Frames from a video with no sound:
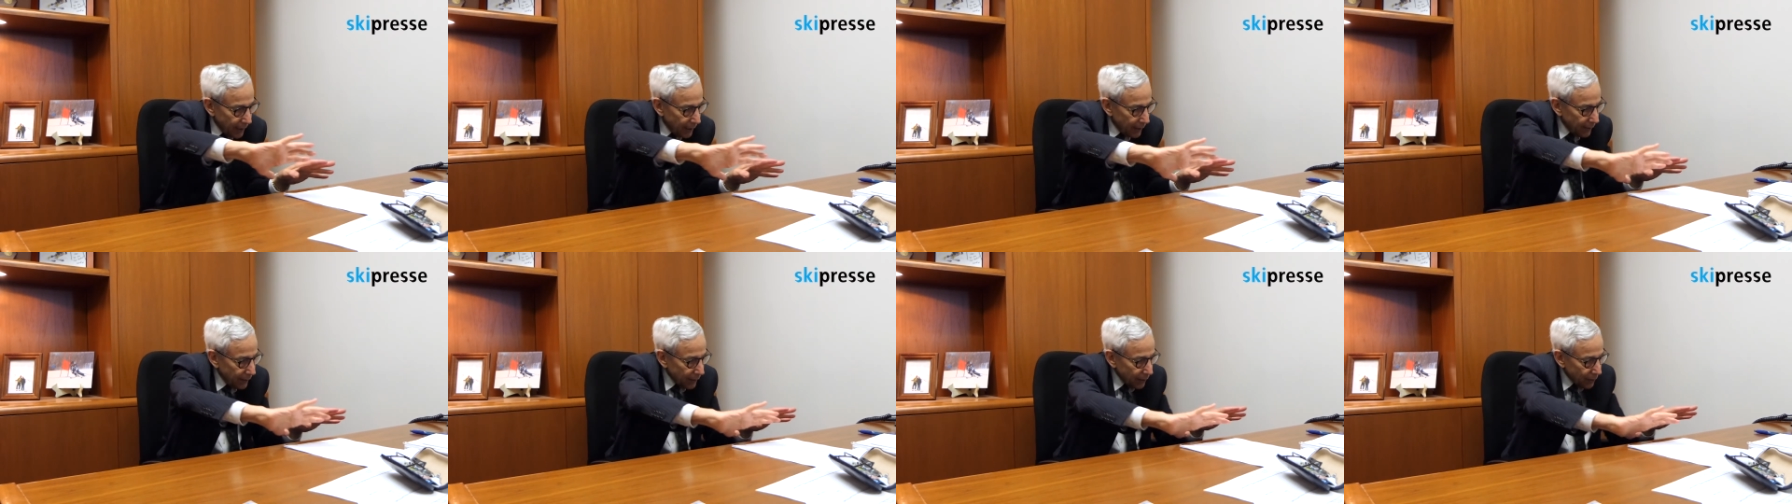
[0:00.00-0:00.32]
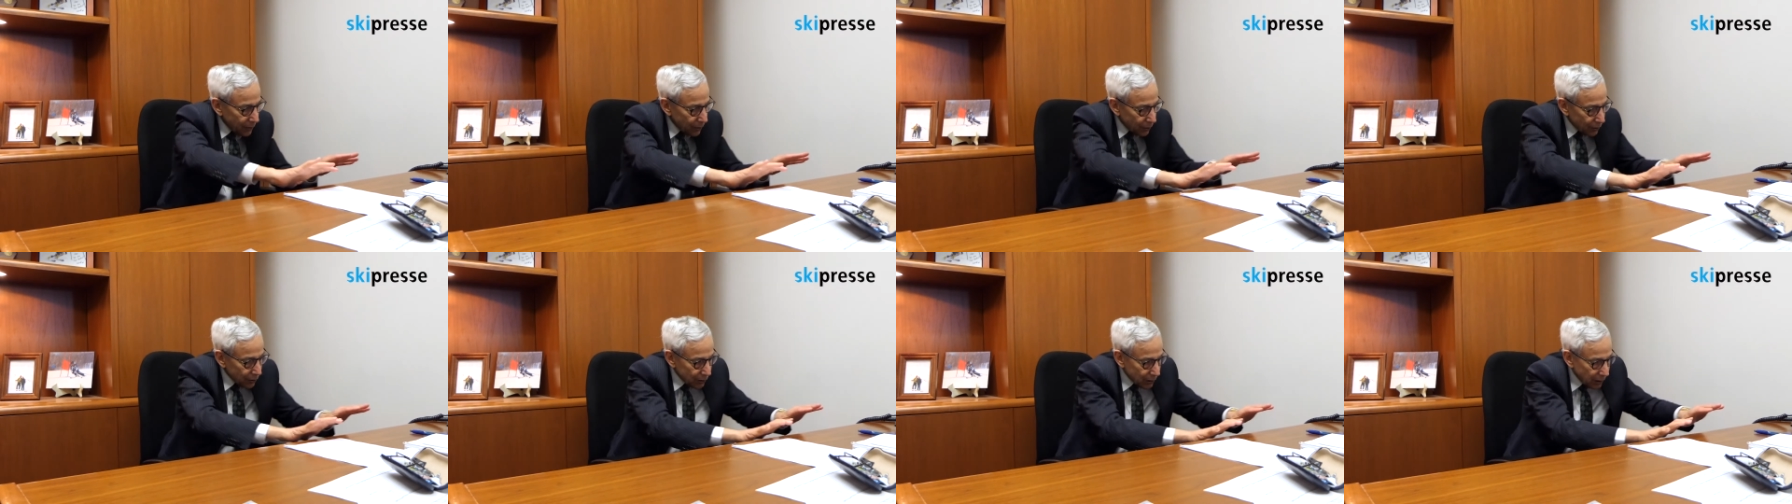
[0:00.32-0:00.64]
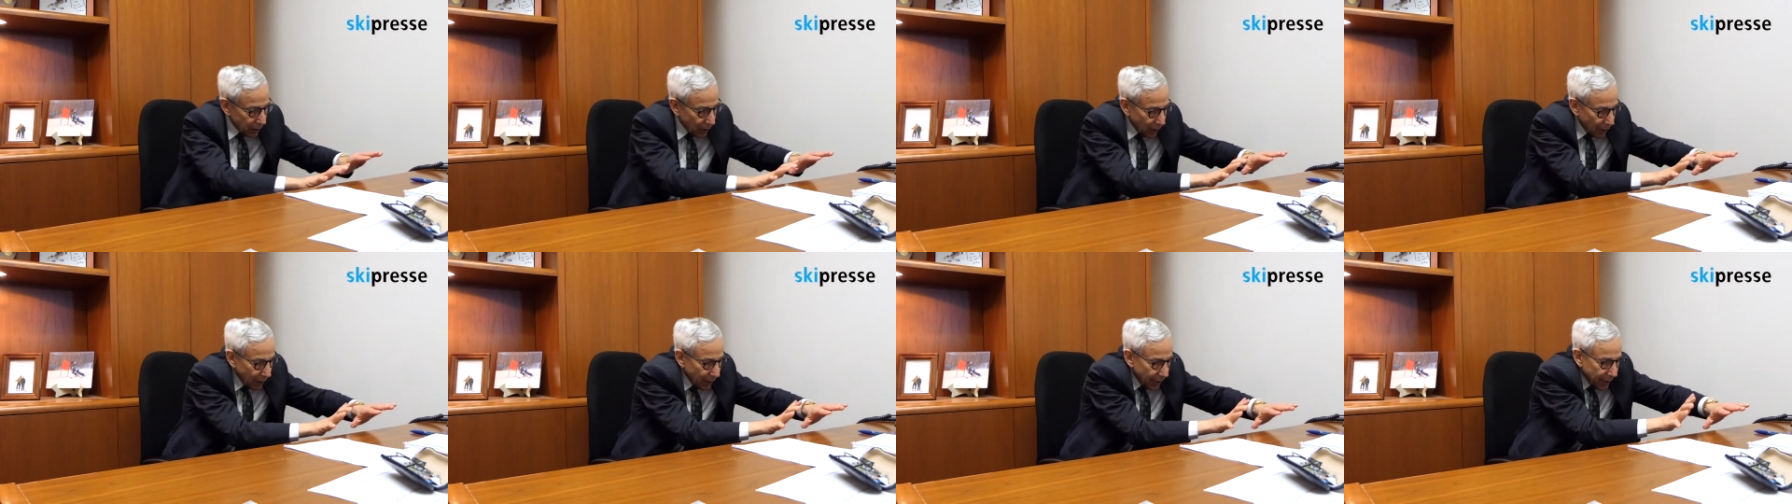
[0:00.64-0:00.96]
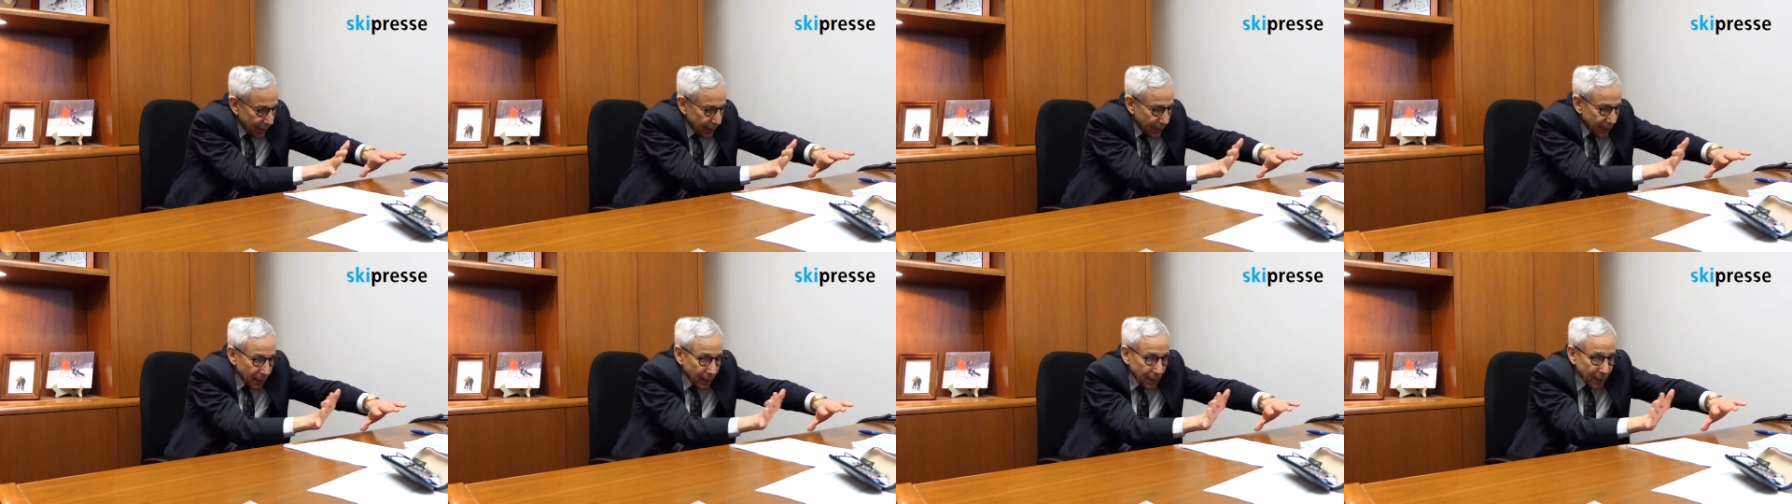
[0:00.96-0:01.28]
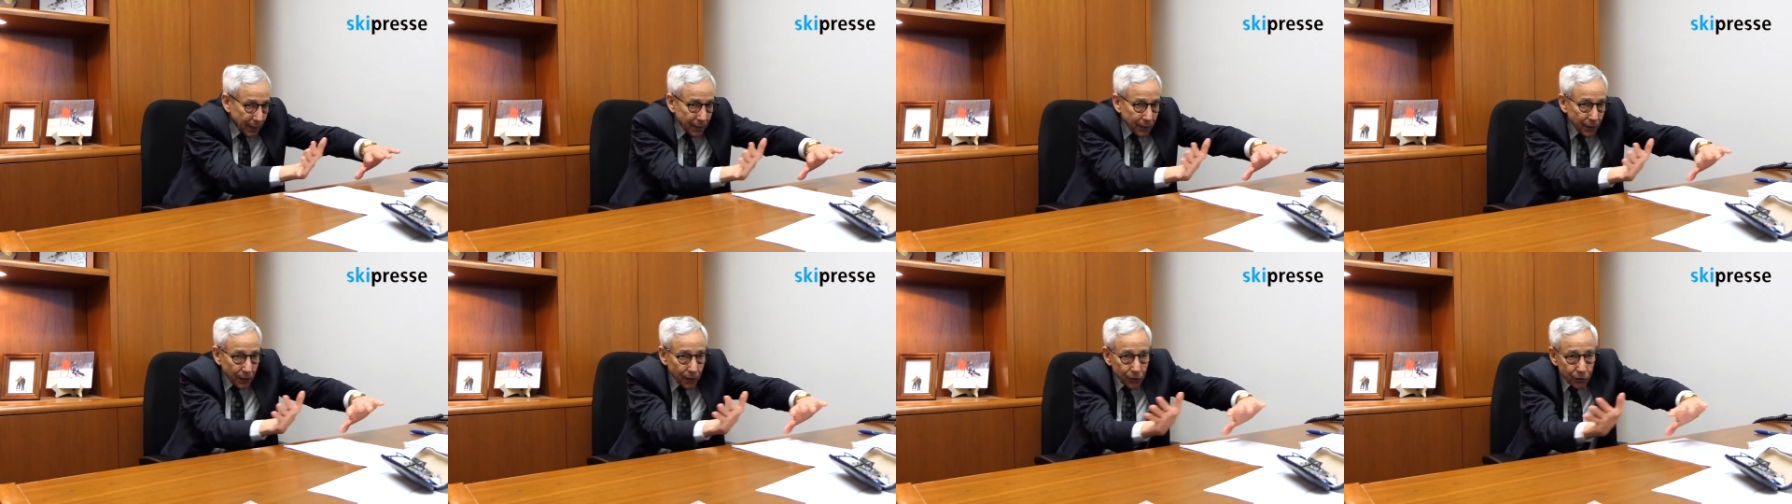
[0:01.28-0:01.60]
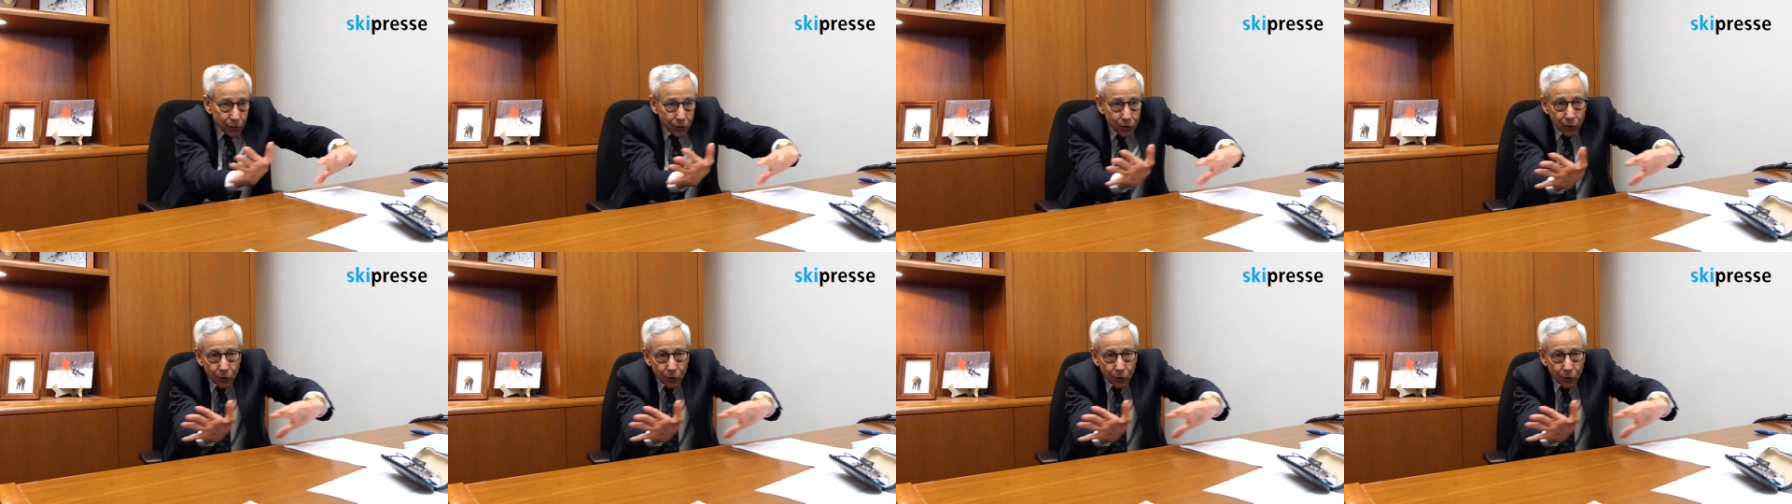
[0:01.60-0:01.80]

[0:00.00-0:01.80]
and then you're sliding like this, and, you're